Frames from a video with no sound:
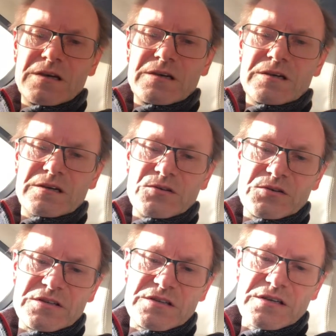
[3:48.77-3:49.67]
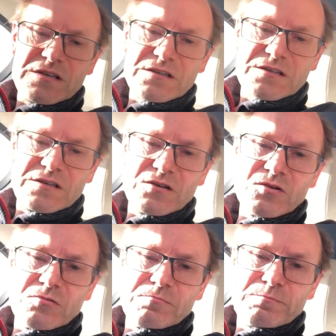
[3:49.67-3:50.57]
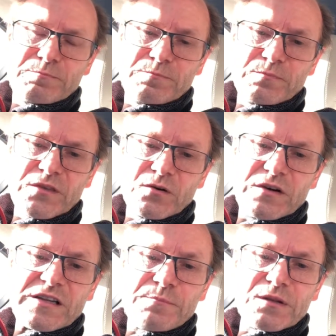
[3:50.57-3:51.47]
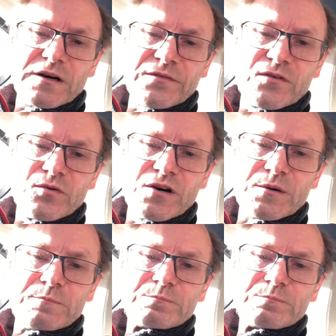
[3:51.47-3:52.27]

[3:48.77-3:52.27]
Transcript: And you can see it's now already planned the route.